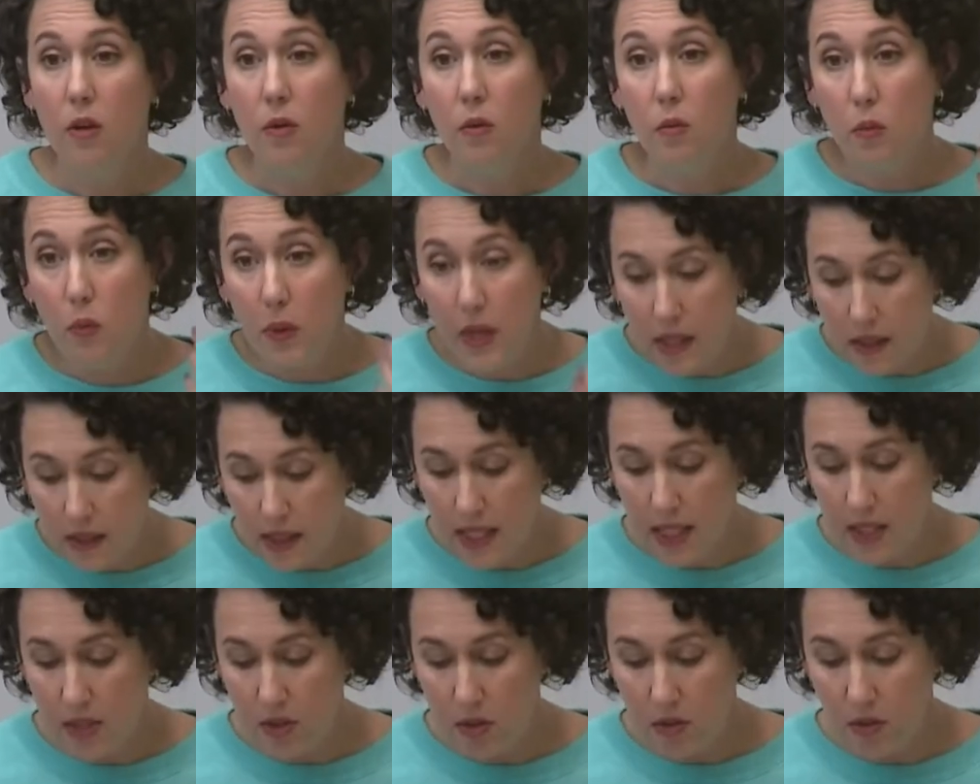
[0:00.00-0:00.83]
Will
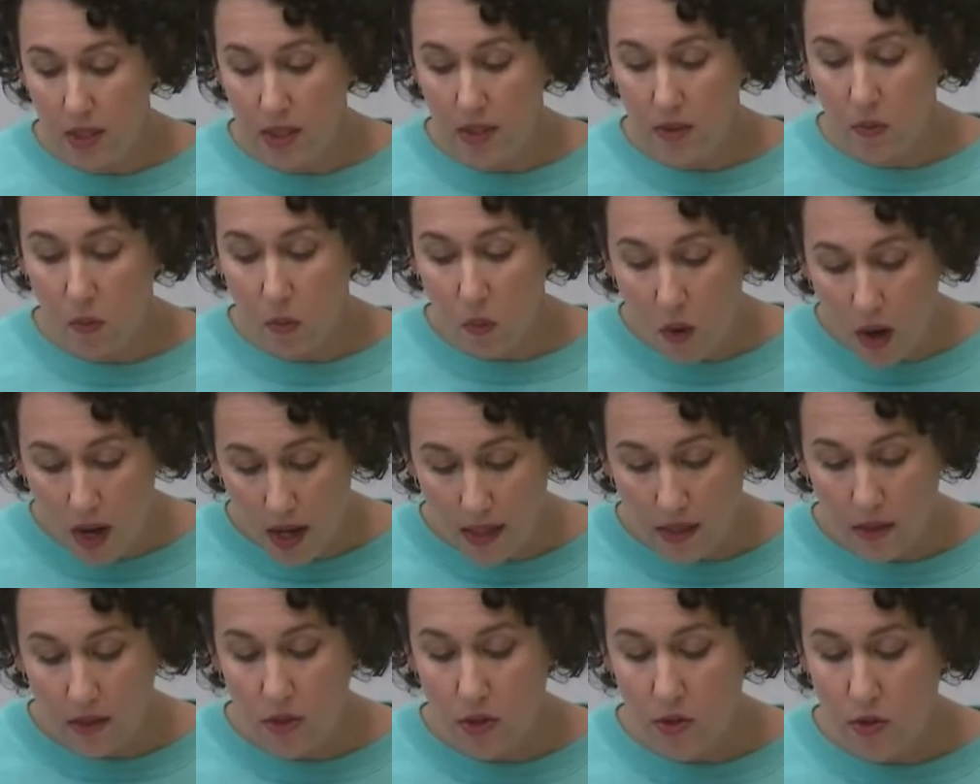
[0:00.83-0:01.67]
he do this
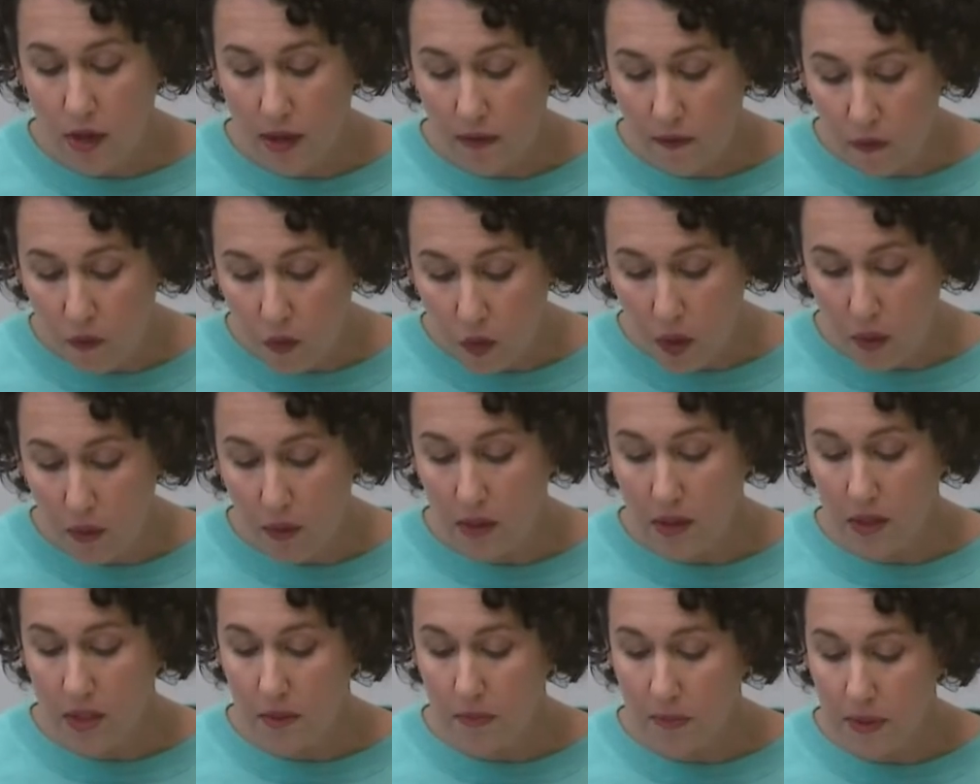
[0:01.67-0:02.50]
one
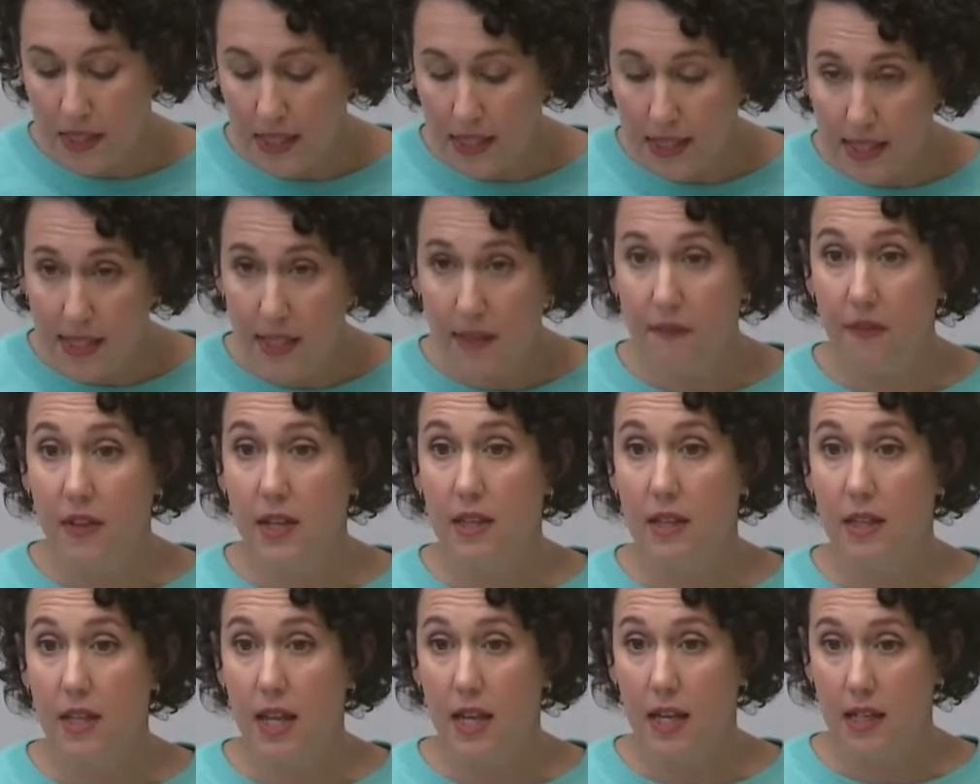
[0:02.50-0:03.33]
straightforward,
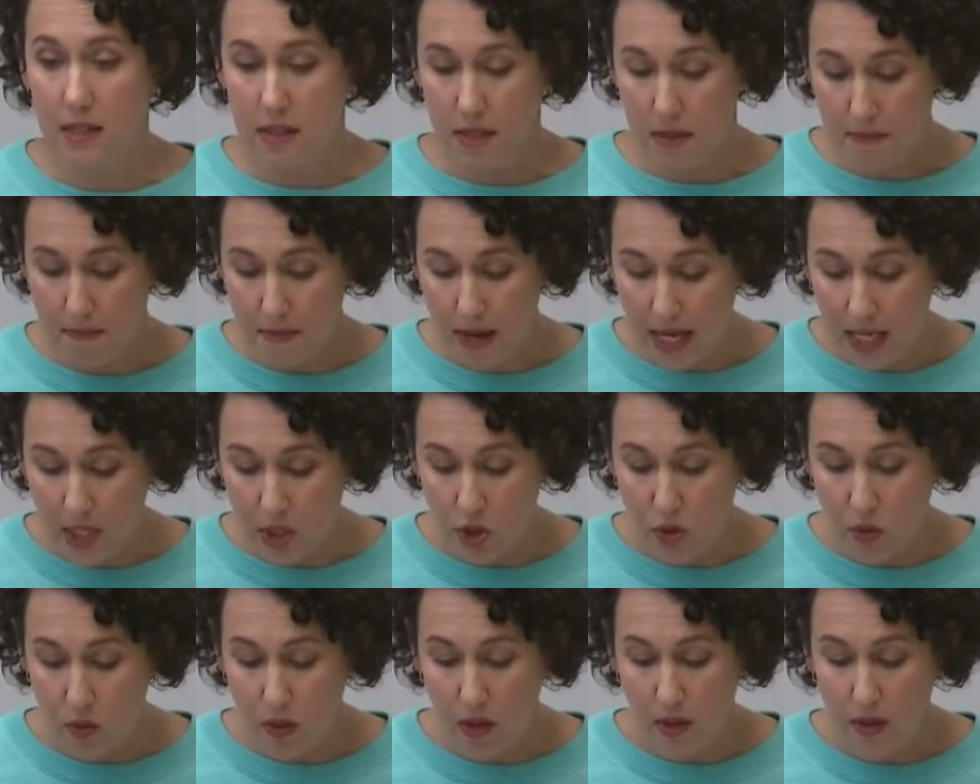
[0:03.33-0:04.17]
specific thing to make
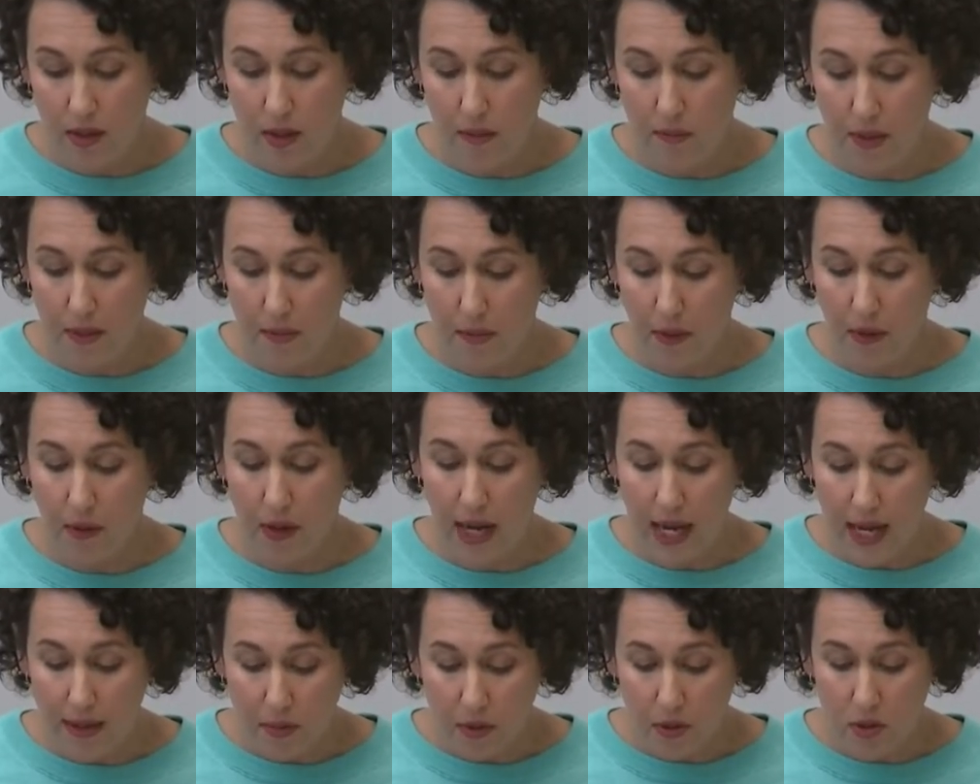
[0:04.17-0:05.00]
sure that people are
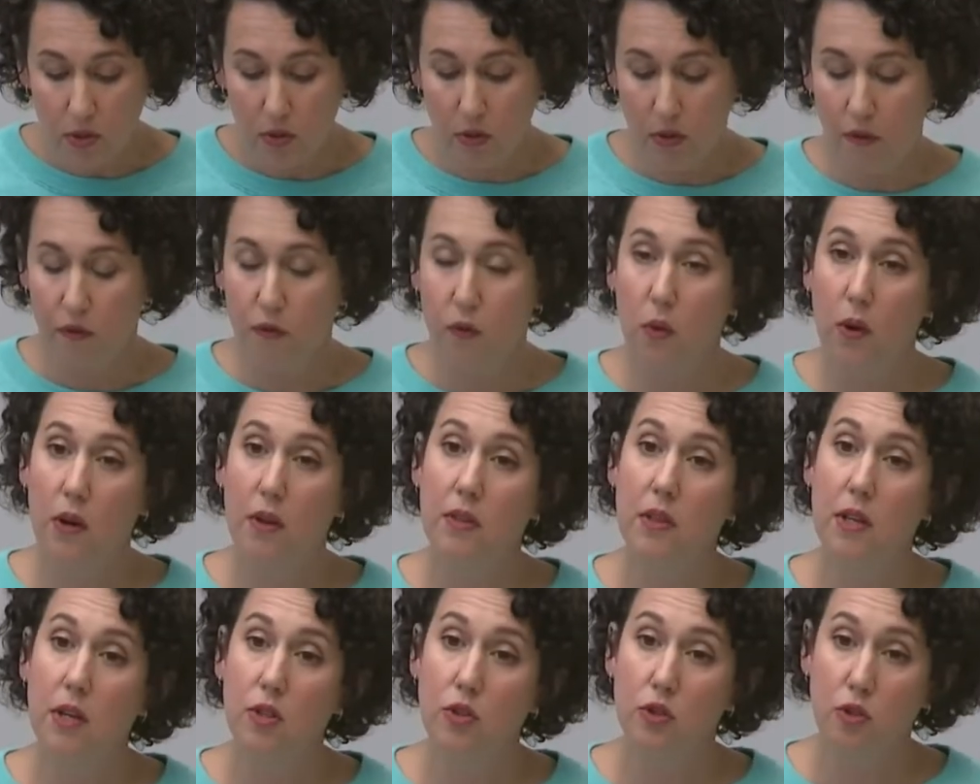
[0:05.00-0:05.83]
able to
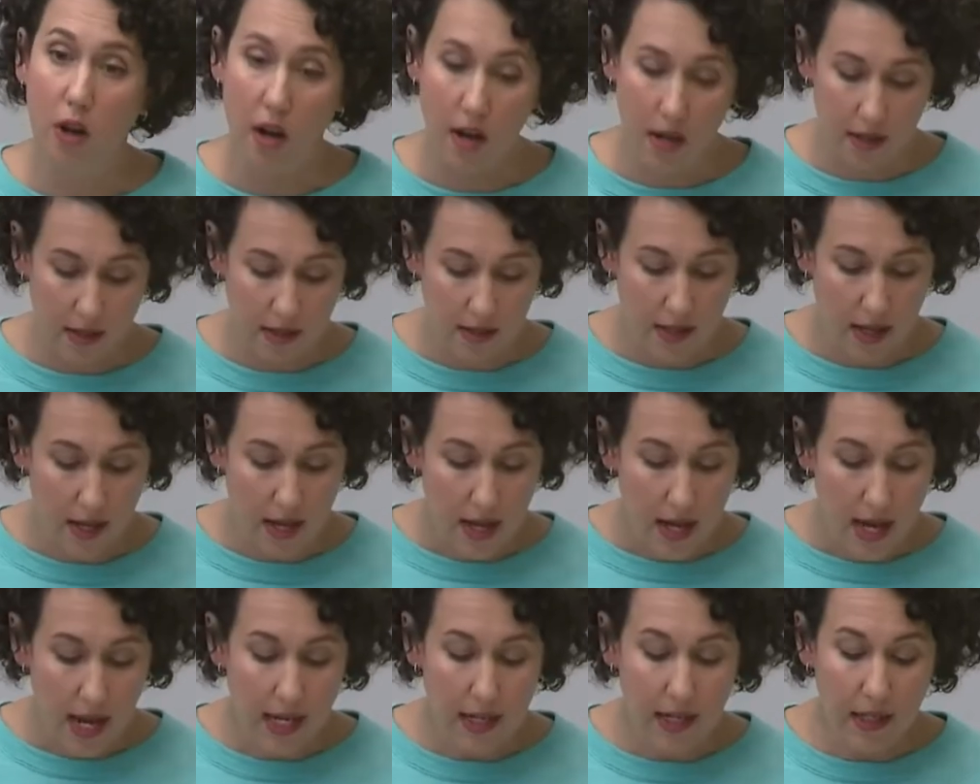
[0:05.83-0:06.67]
afford their drugs
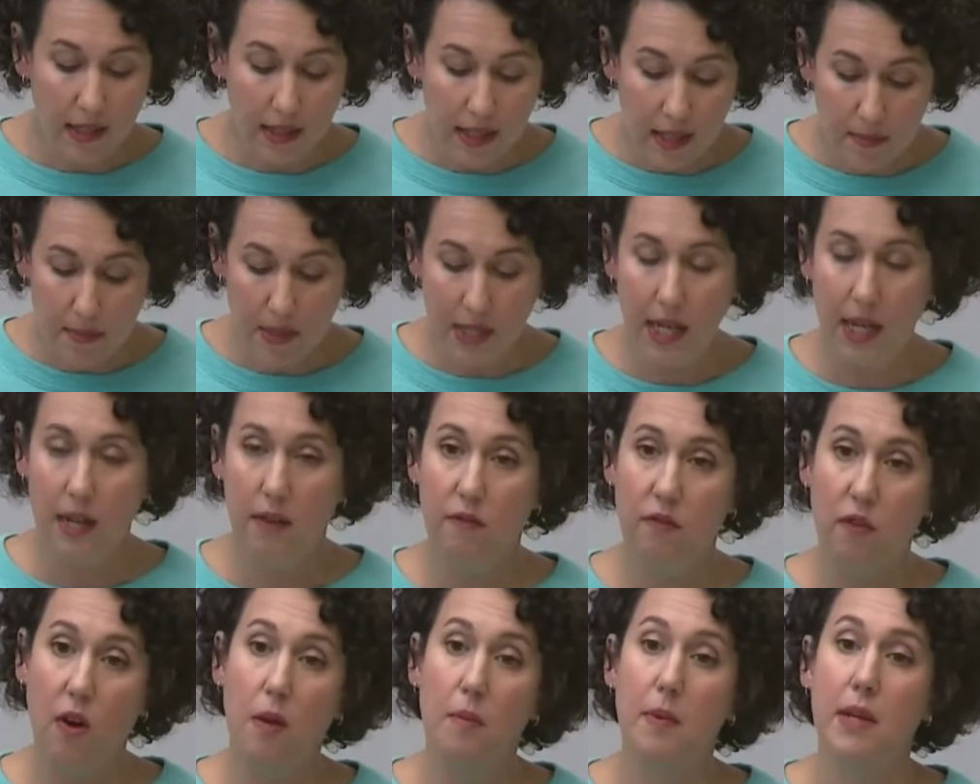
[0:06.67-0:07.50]
and eliminate
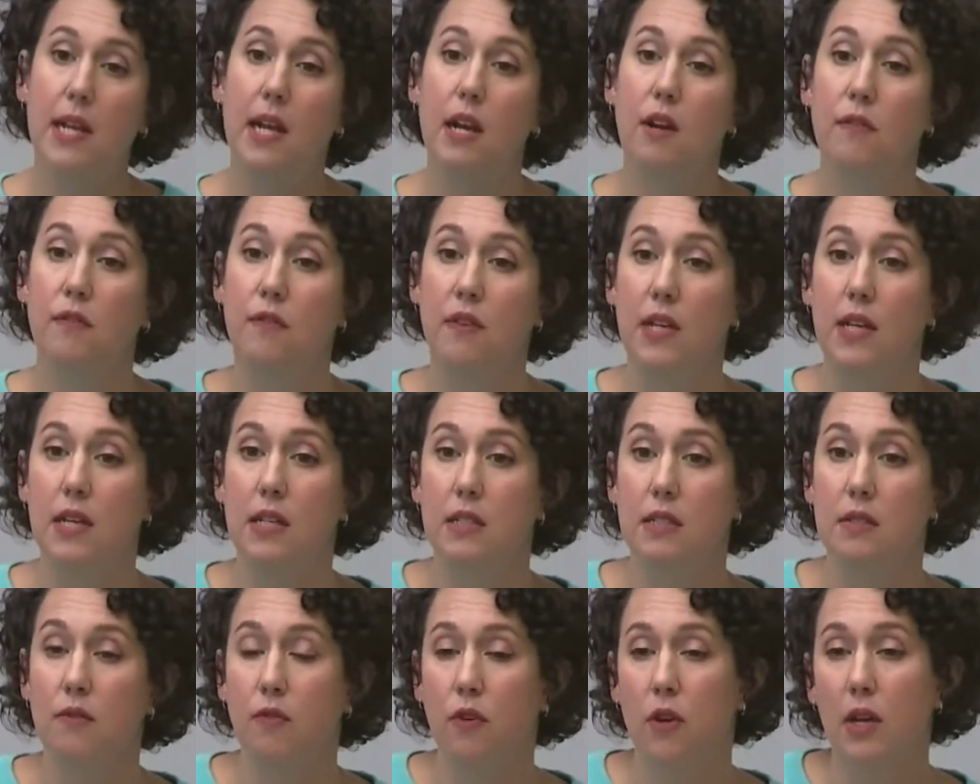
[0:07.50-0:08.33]
pharmacare
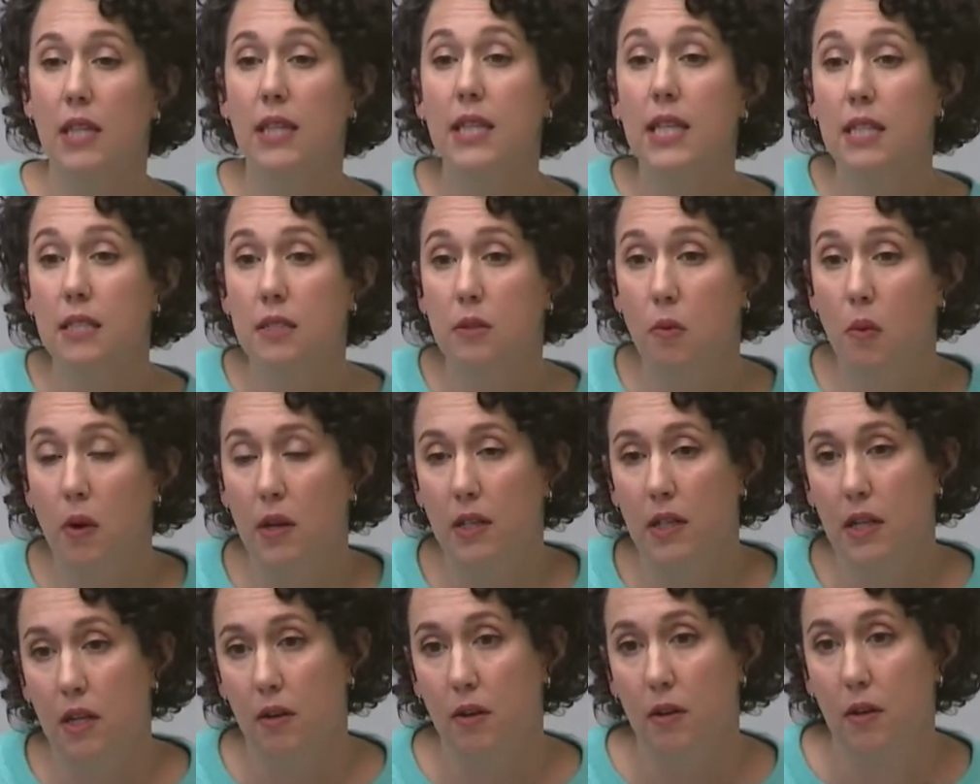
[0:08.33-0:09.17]
fees for at least 1
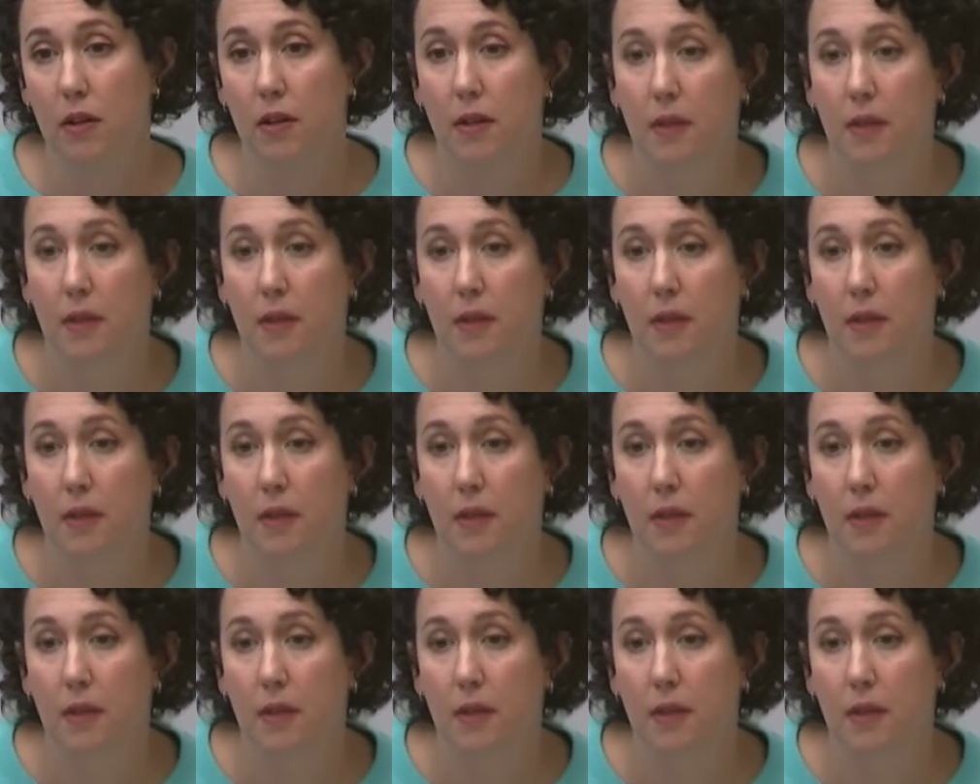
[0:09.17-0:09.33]
year?